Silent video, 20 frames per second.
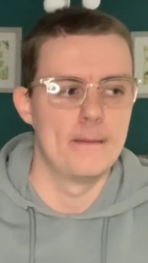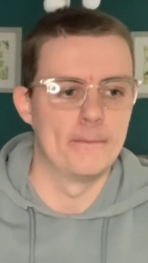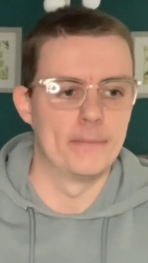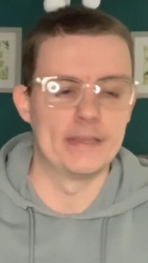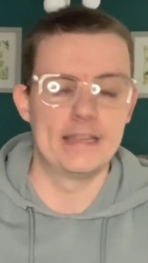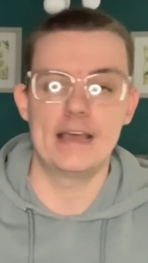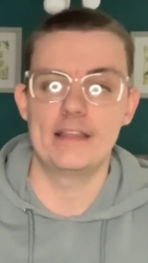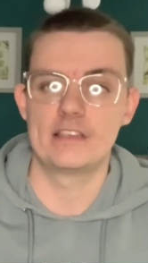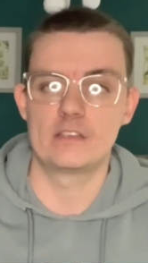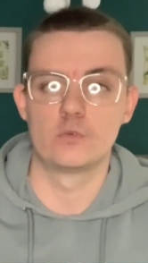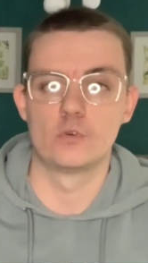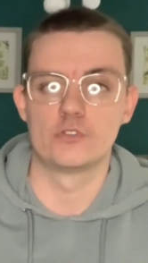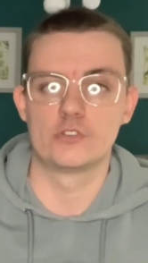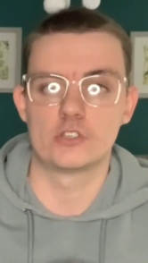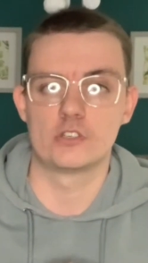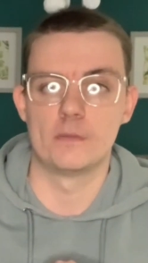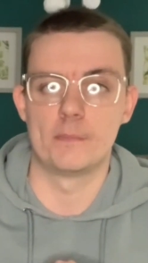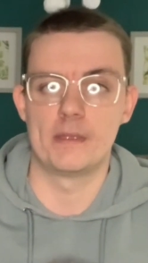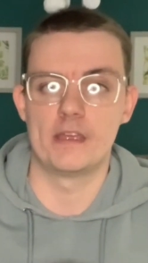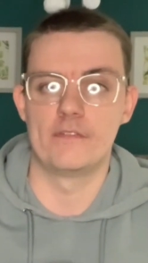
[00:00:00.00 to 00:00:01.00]
But yeah, this was
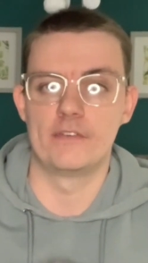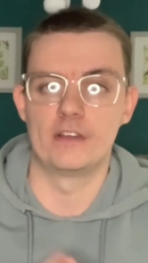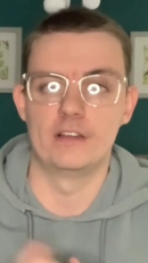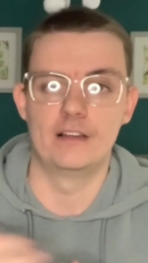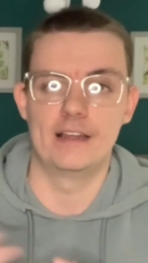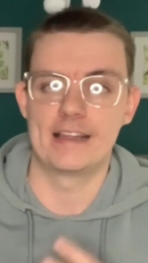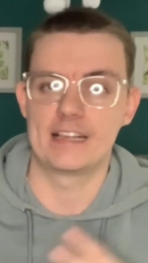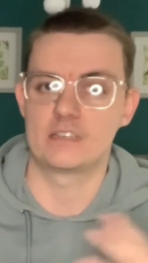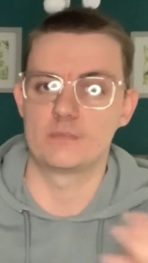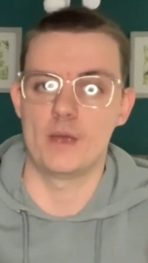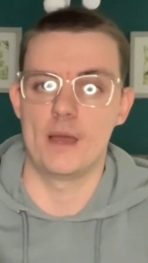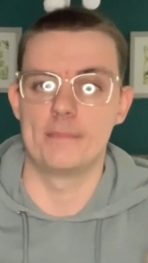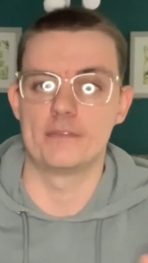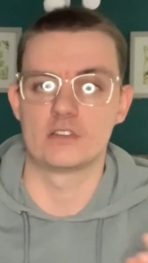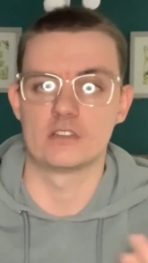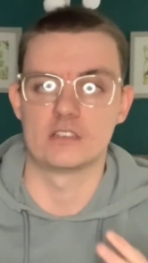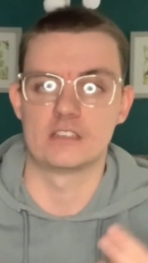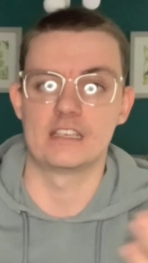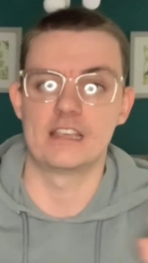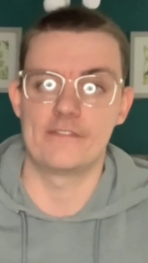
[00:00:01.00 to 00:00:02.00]
just a bit of a, an
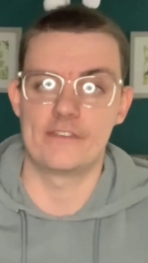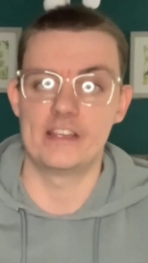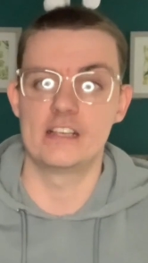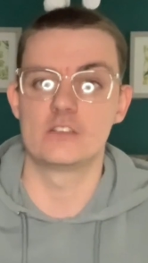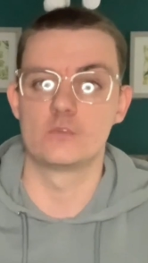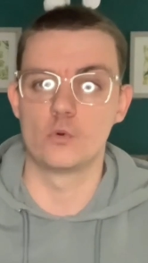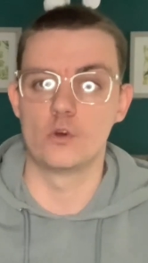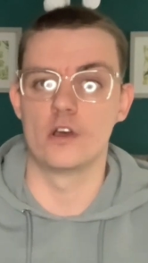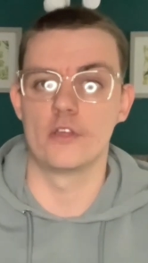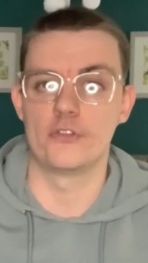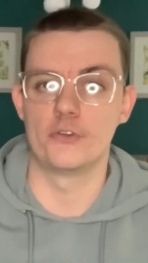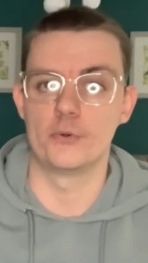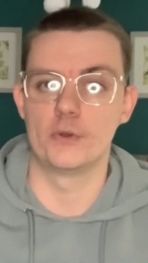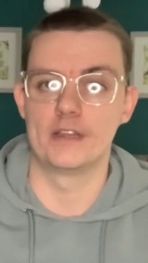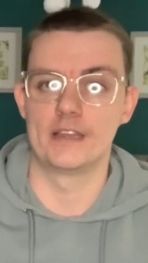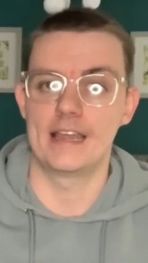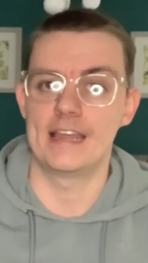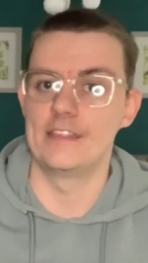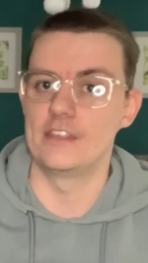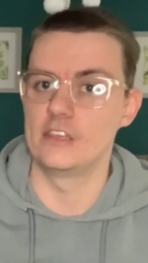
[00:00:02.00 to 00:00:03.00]
experiment to see if it is worth
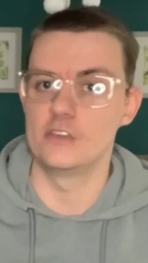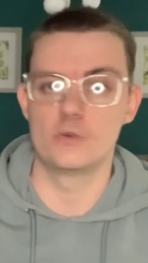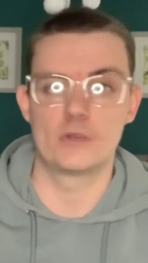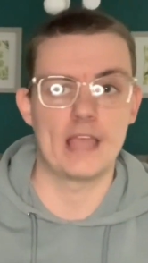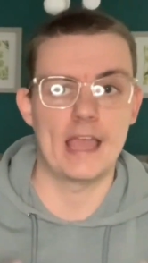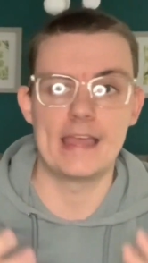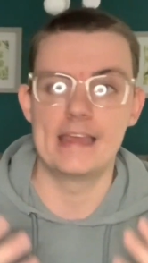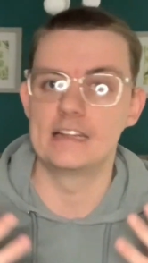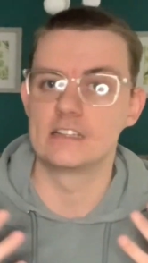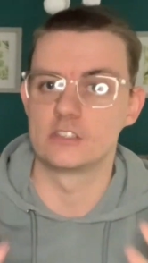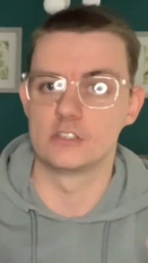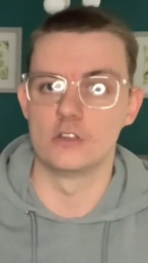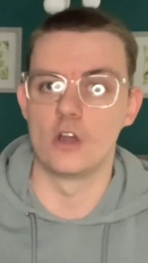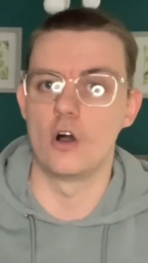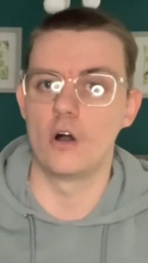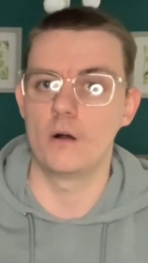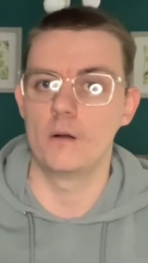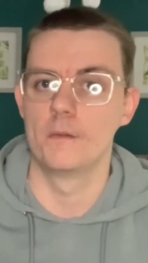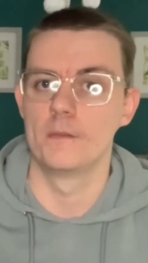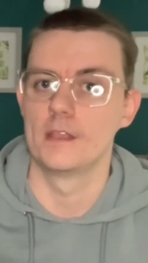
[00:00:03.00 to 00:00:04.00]
doing. In the UK, it's
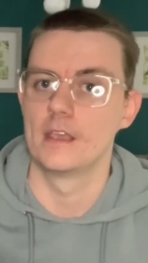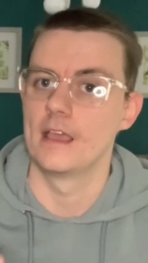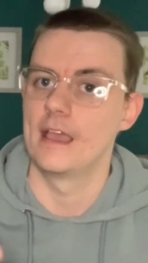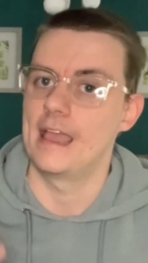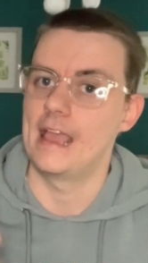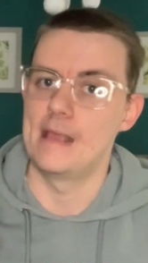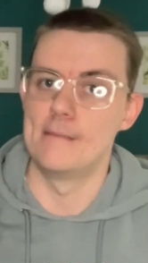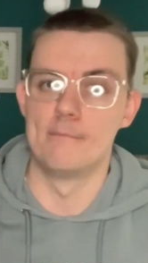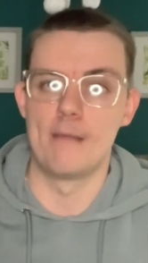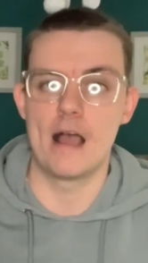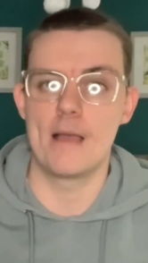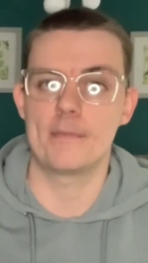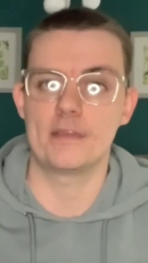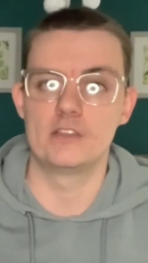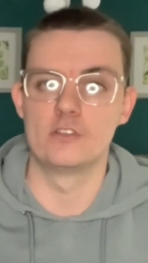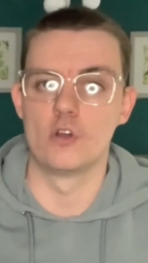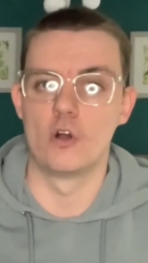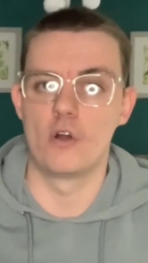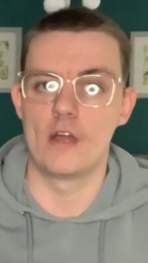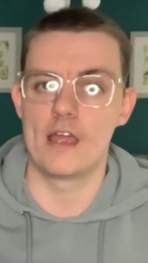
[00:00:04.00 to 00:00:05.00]
not. It might be
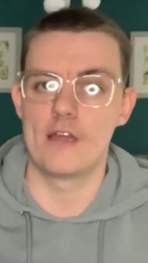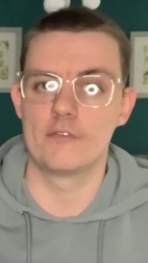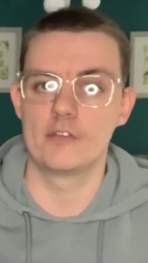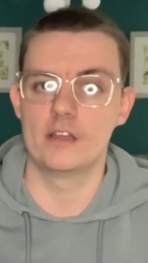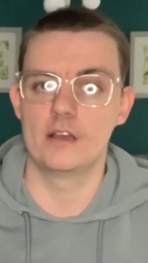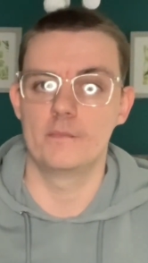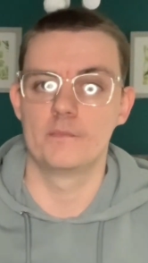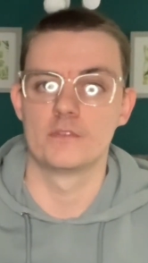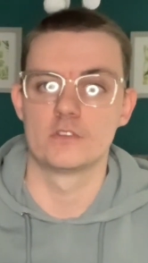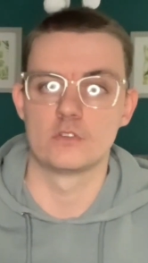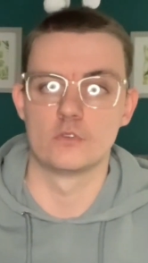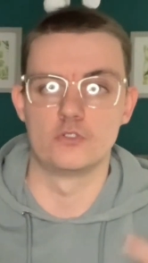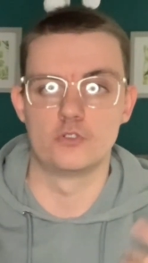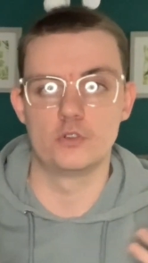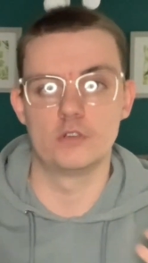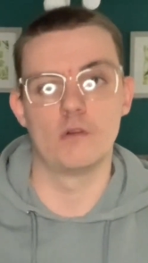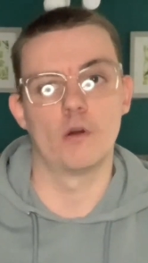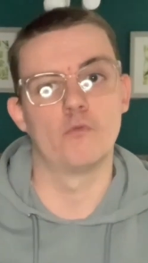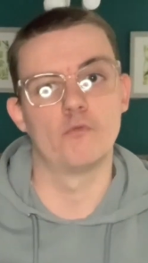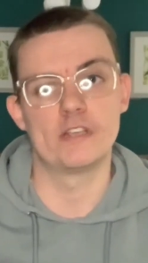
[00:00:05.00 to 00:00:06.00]
in your area, so do
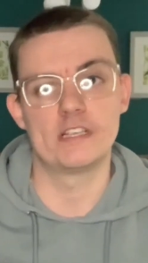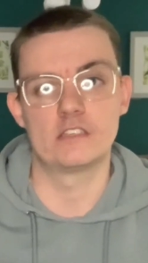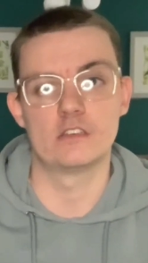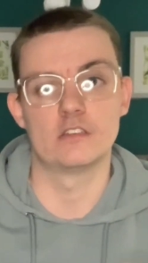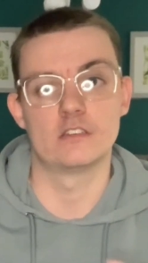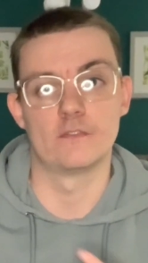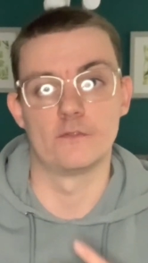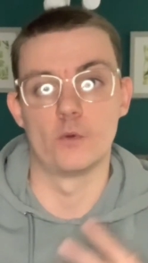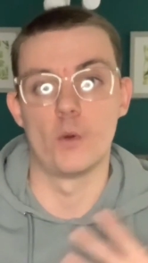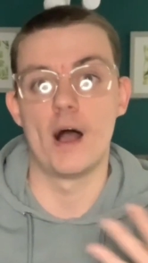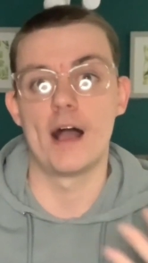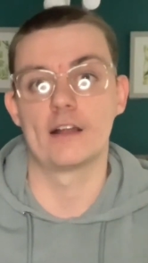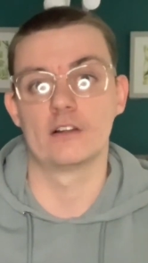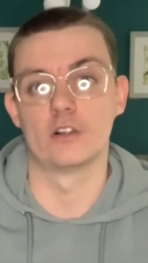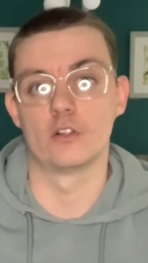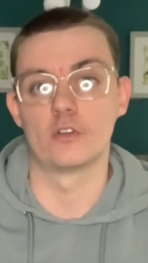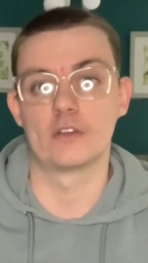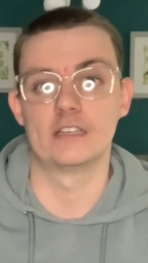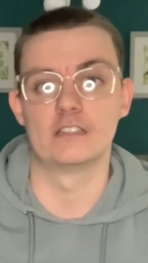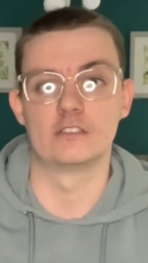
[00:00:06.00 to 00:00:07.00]
your own research if you are going
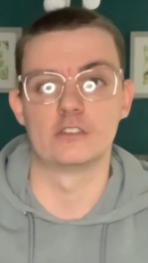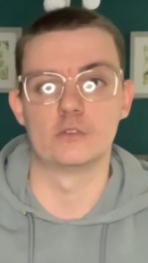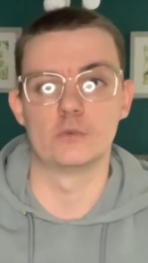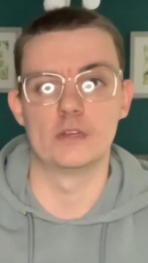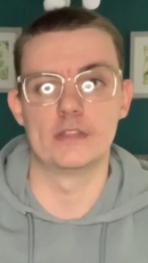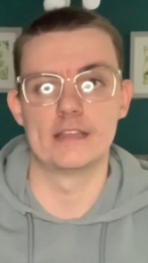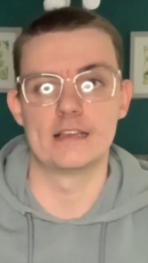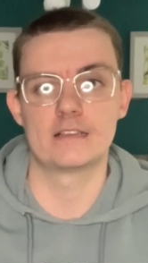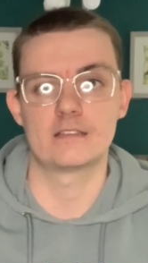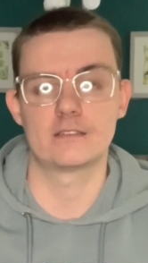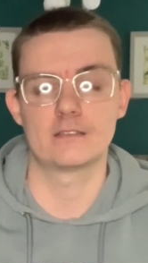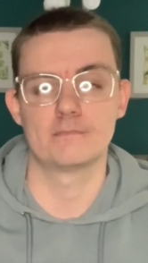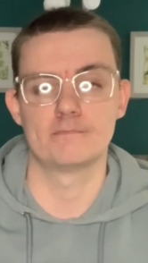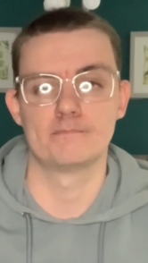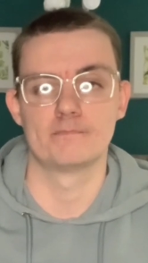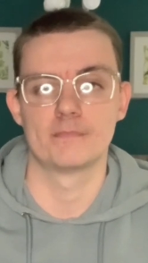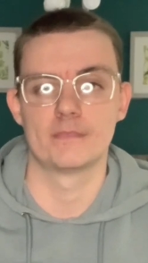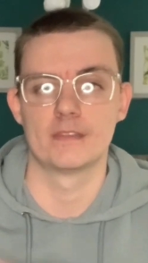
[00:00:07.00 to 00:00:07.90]
to look into doing this.